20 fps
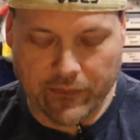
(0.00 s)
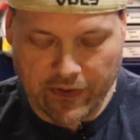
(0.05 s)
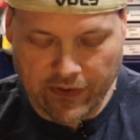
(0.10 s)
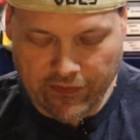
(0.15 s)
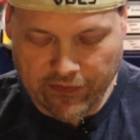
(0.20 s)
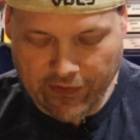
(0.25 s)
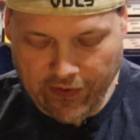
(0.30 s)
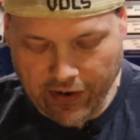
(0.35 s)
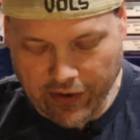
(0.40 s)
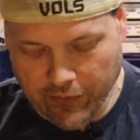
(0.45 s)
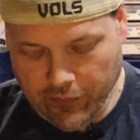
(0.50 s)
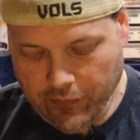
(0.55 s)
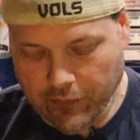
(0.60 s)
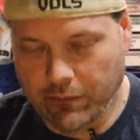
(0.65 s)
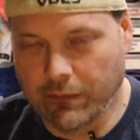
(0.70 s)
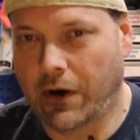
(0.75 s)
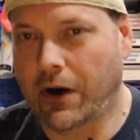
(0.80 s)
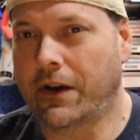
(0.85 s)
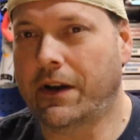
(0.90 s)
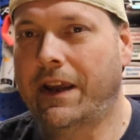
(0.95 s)
so
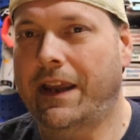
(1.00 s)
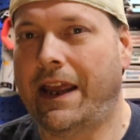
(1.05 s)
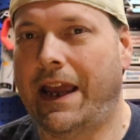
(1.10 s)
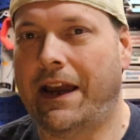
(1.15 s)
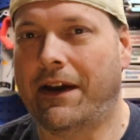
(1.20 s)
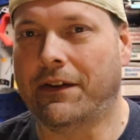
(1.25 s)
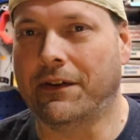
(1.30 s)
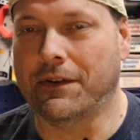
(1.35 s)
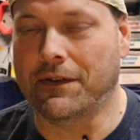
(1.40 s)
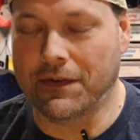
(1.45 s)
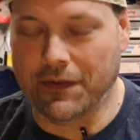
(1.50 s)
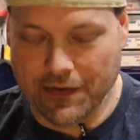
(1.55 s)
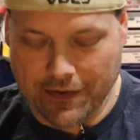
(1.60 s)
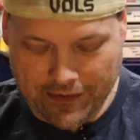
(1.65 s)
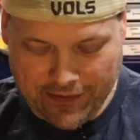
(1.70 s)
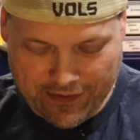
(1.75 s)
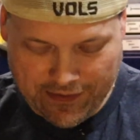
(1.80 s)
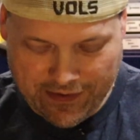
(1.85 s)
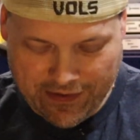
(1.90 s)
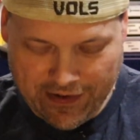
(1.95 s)
mark your calendars.
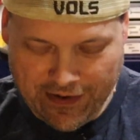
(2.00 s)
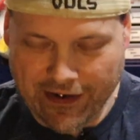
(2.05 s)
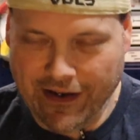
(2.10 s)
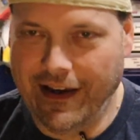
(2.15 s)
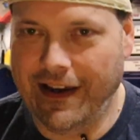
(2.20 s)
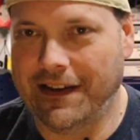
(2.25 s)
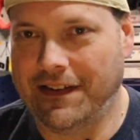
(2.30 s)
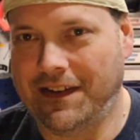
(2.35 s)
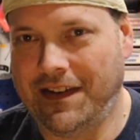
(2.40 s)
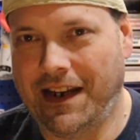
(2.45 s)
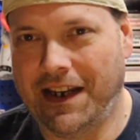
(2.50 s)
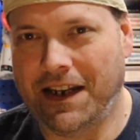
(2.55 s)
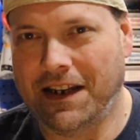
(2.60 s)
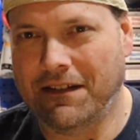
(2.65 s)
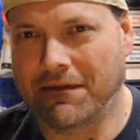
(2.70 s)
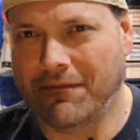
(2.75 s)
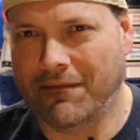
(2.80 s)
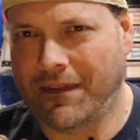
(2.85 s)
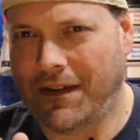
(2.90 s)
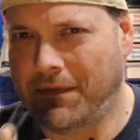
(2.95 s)
I
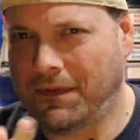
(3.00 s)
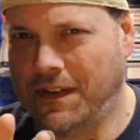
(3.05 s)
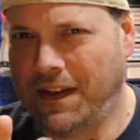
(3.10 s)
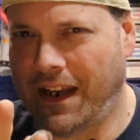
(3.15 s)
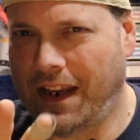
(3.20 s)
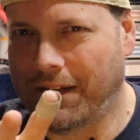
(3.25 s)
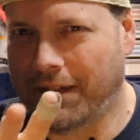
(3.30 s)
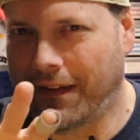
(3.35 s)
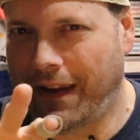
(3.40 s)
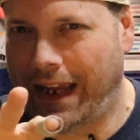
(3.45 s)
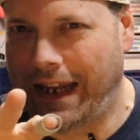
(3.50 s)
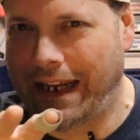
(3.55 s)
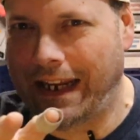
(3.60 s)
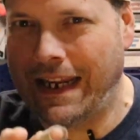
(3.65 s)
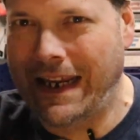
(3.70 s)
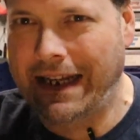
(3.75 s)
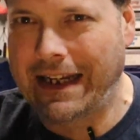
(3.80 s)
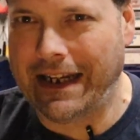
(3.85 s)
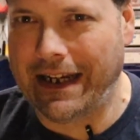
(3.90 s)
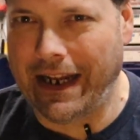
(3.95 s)
said I've said I kind of
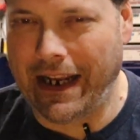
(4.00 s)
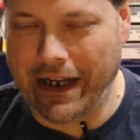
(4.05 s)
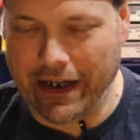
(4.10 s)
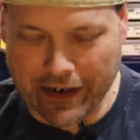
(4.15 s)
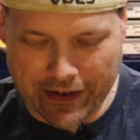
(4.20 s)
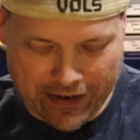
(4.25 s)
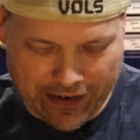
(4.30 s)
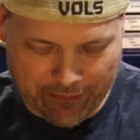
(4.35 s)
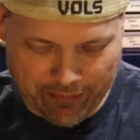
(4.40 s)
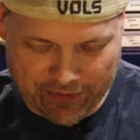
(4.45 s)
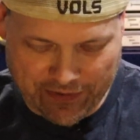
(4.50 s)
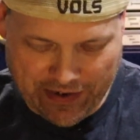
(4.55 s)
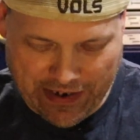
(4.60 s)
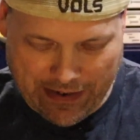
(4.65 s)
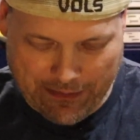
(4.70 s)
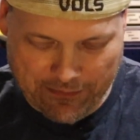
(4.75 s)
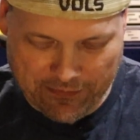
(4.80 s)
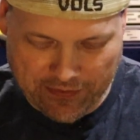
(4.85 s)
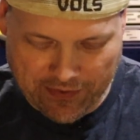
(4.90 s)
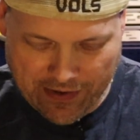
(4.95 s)
hinted at it a couple
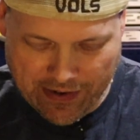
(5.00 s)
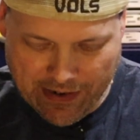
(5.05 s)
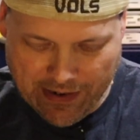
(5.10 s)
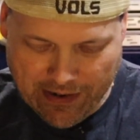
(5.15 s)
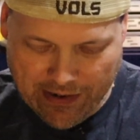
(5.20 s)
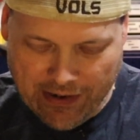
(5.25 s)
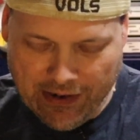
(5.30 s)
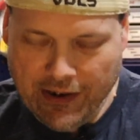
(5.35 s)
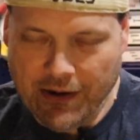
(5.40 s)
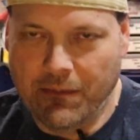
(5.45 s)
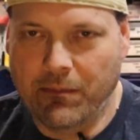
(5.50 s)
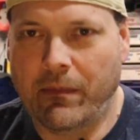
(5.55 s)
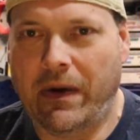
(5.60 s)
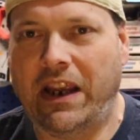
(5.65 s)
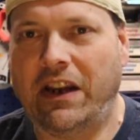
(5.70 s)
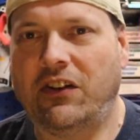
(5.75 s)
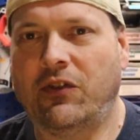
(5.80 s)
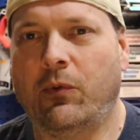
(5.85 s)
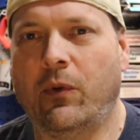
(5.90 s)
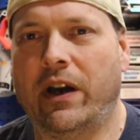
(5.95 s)
times.
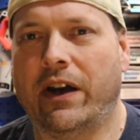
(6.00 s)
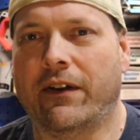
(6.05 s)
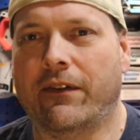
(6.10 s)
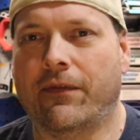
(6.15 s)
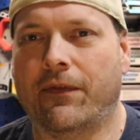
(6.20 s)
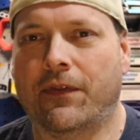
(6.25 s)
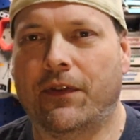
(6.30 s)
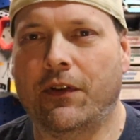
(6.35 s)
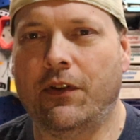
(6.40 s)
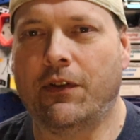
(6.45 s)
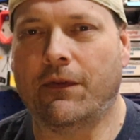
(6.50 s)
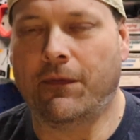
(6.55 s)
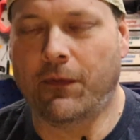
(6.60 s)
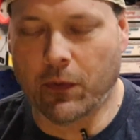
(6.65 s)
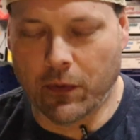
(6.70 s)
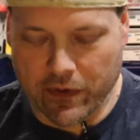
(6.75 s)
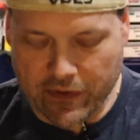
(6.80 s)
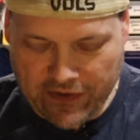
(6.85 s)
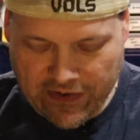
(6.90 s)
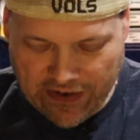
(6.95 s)
May twelfth through the
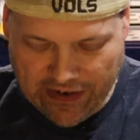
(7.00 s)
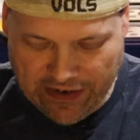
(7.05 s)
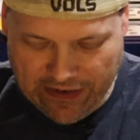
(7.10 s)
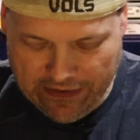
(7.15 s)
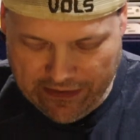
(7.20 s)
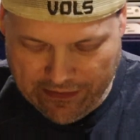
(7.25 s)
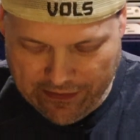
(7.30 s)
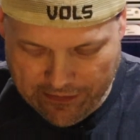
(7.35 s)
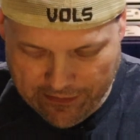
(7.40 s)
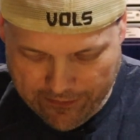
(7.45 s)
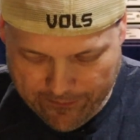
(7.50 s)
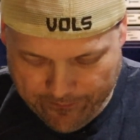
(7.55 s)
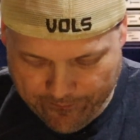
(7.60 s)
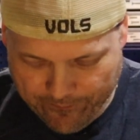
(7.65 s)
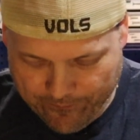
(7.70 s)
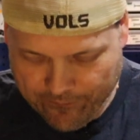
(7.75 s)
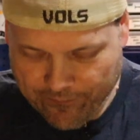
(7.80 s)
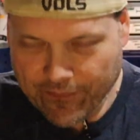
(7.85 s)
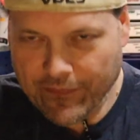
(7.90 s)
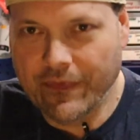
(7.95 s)
fourteenth,
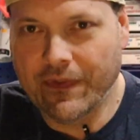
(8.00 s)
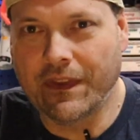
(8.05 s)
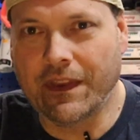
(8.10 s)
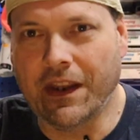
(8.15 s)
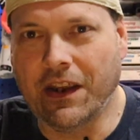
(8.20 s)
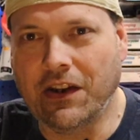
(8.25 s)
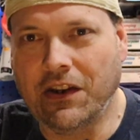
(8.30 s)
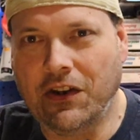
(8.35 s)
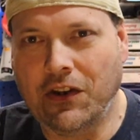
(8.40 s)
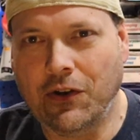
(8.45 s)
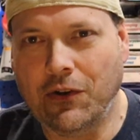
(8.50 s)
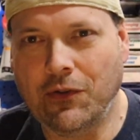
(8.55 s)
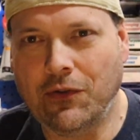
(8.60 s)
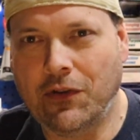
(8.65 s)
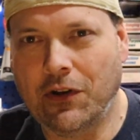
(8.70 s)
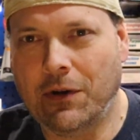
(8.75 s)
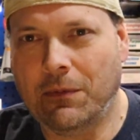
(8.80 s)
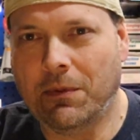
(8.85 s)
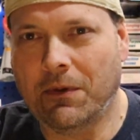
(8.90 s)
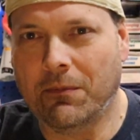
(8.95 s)
the
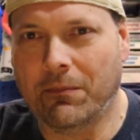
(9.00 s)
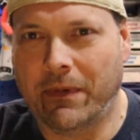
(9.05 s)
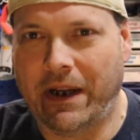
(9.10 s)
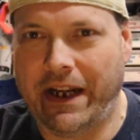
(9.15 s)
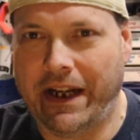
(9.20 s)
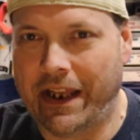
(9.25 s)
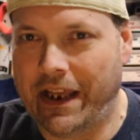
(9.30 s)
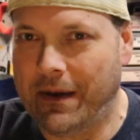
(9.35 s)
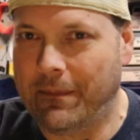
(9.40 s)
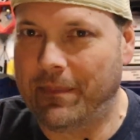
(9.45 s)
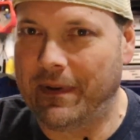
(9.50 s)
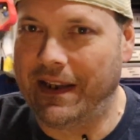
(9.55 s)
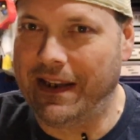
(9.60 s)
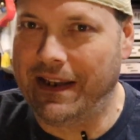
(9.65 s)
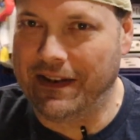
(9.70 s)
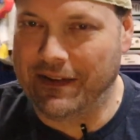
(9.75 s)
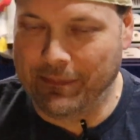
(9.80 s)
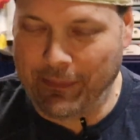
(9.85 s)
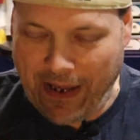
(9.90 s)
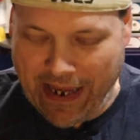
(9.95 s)
YouTuber meetup
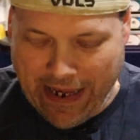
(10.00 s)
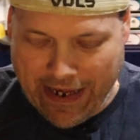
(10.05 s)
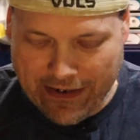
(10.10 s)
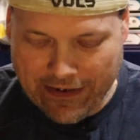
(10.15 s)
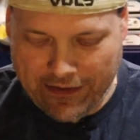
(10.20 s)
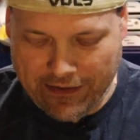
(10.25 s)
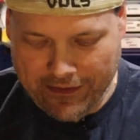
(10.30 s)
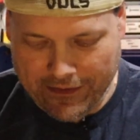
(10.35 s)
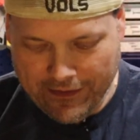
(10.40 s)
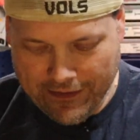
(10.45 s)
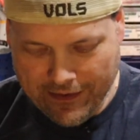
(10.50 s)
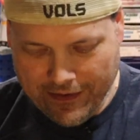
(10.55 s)
is back.